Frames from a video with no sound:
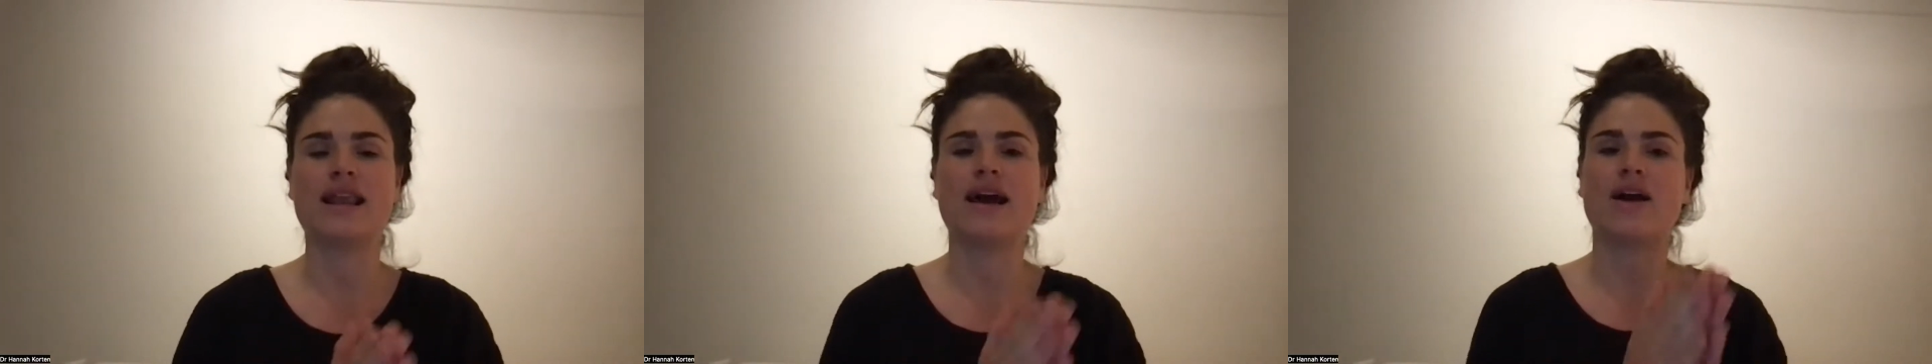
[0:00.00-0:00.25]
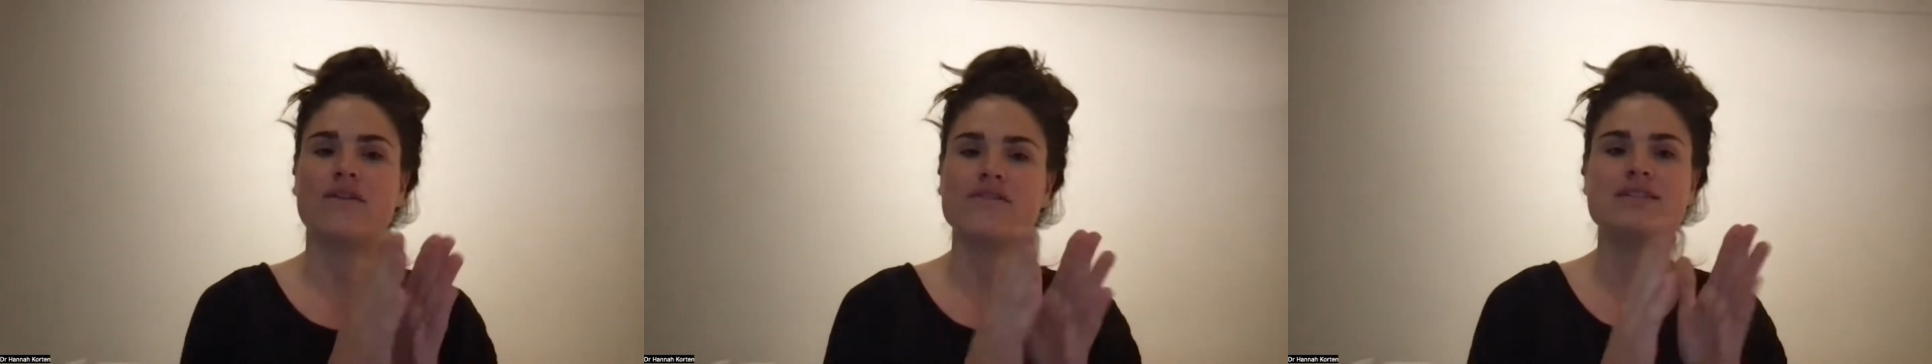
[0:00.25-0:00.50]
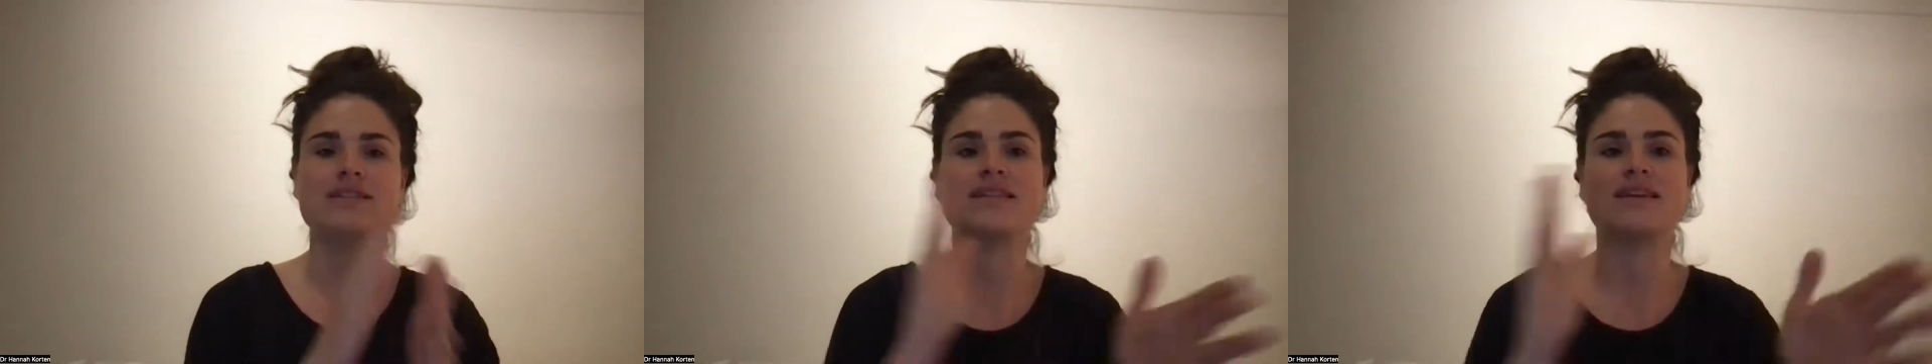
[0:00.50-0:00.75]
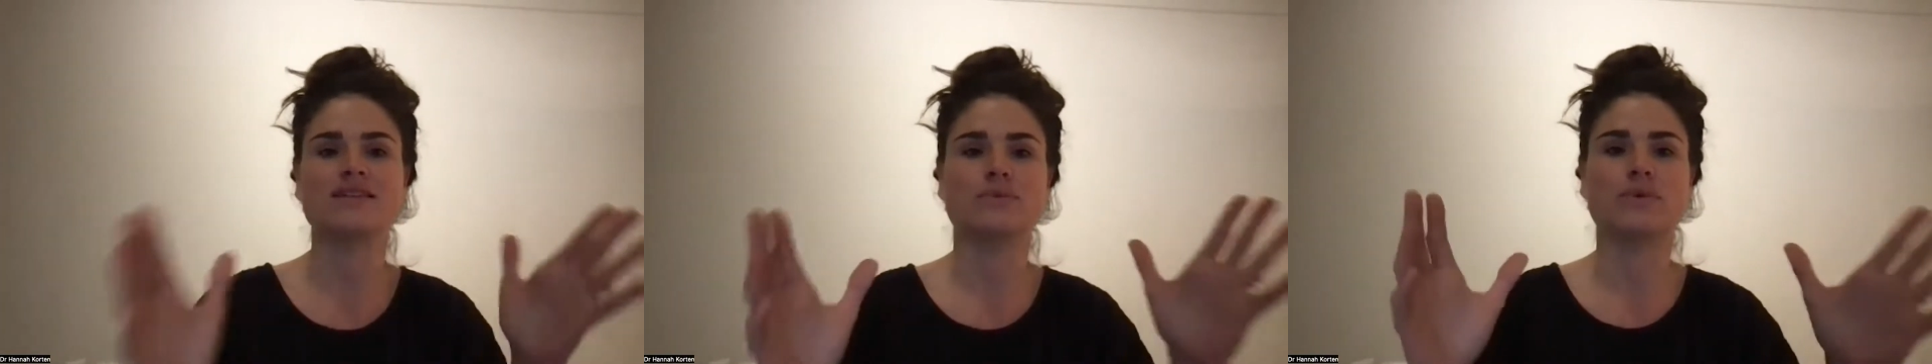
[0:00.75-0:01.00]
Like, obviously
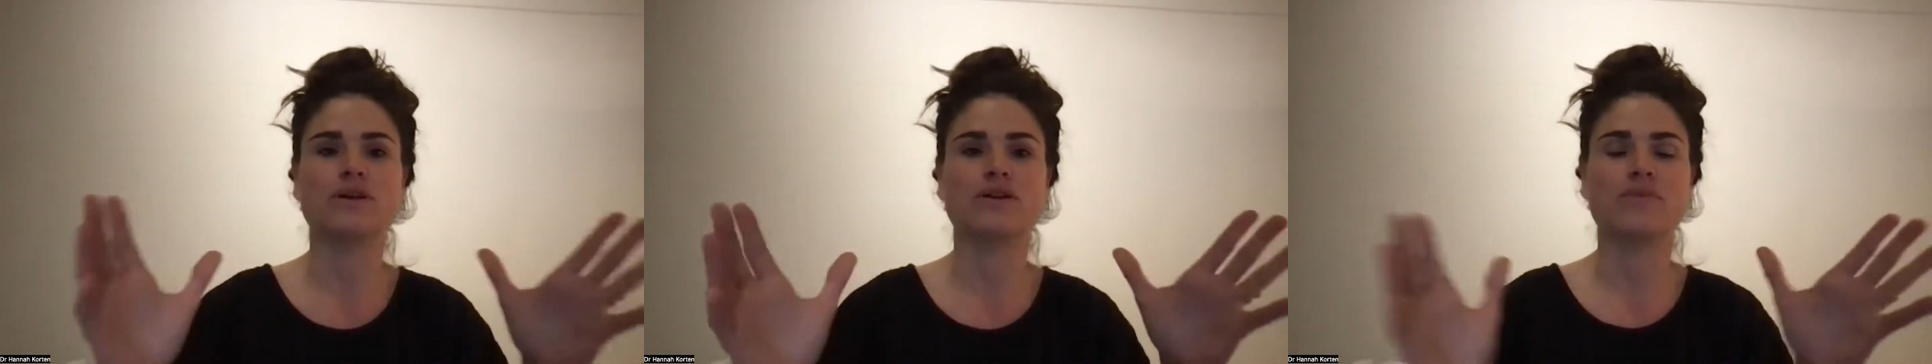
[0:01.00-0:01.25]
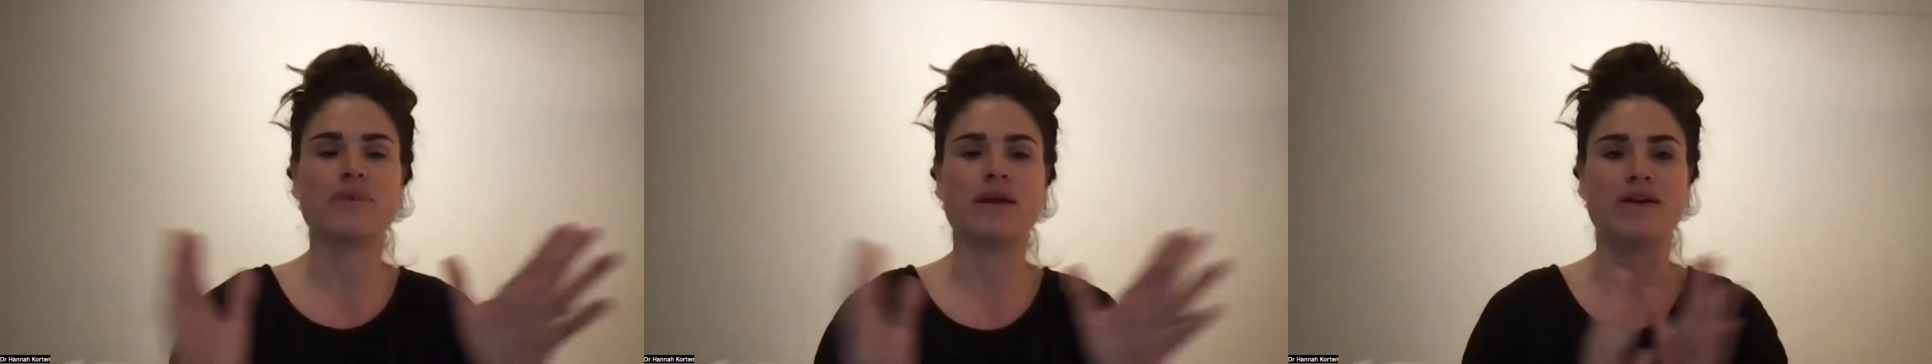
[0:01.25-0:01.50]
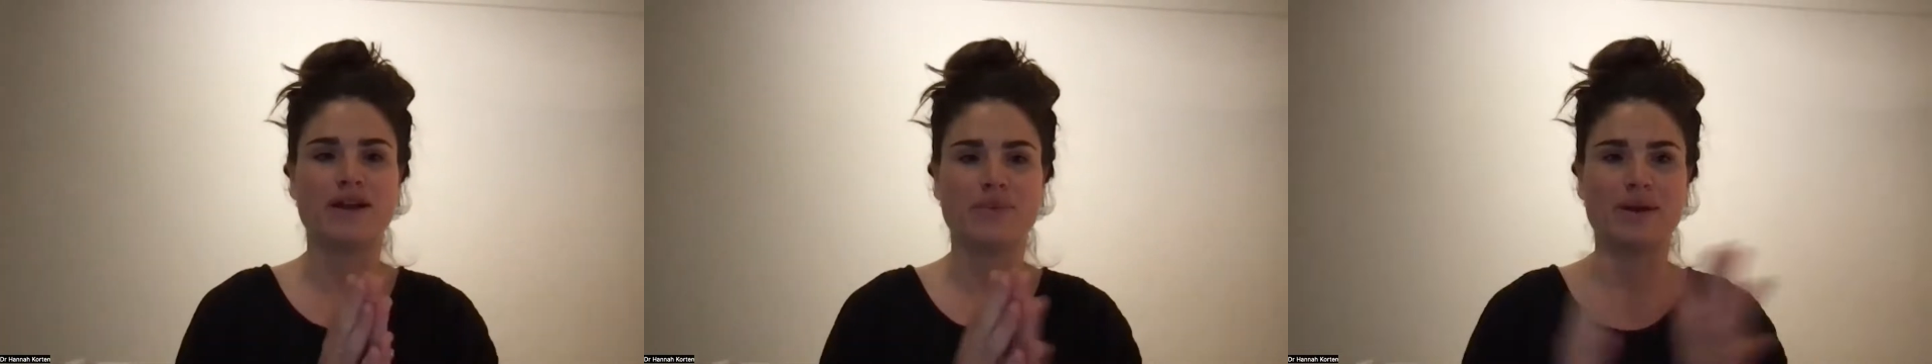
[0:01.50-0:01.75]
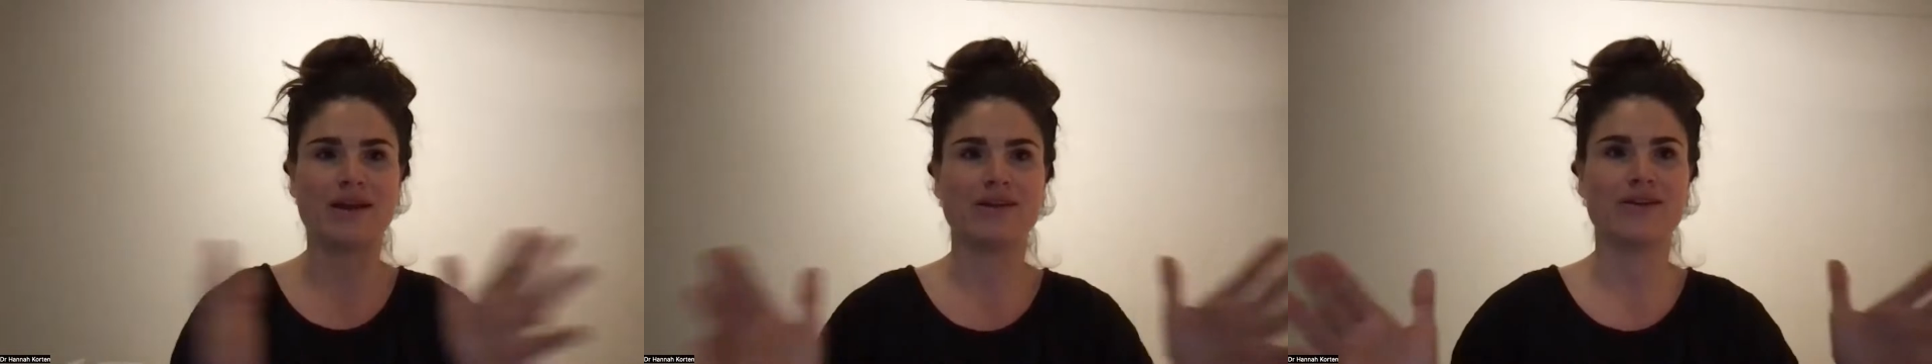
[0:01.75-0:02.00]
there's a window period
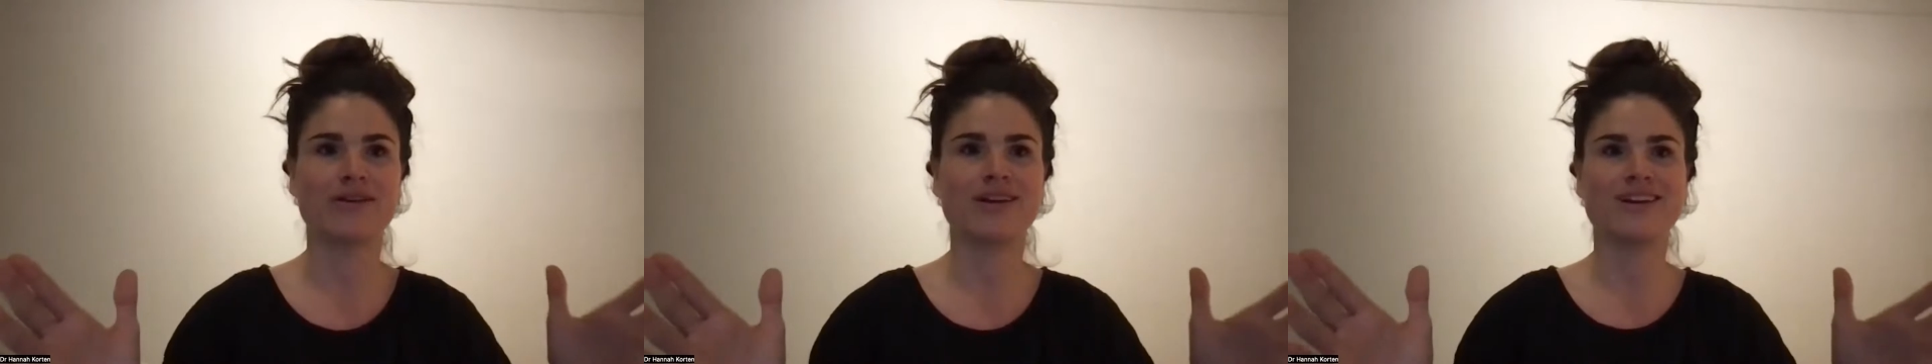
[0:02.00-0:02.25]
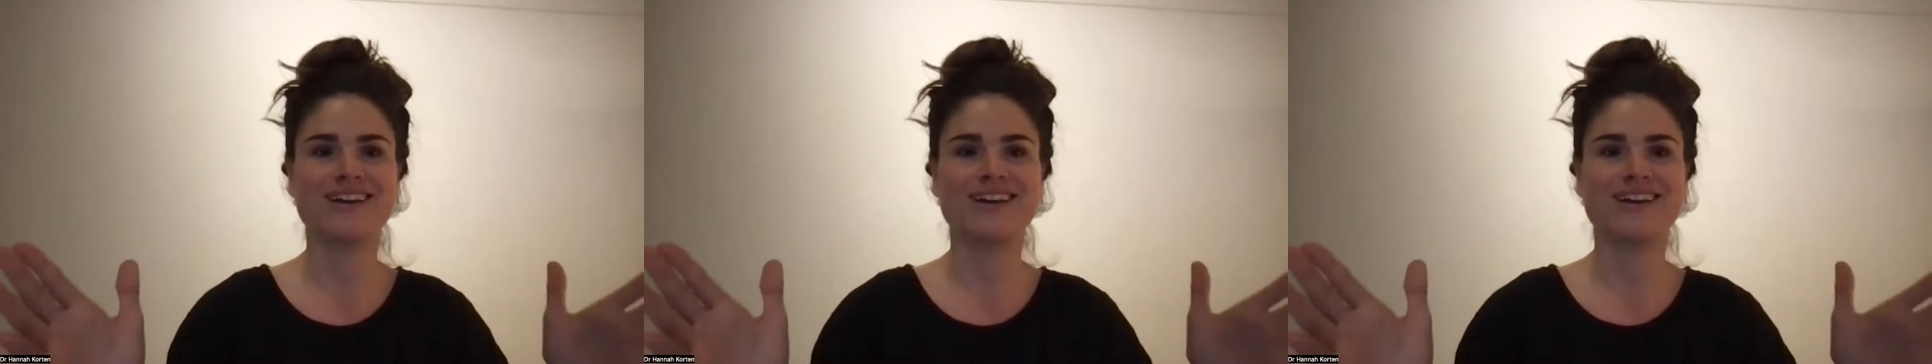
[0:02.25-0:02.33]
where you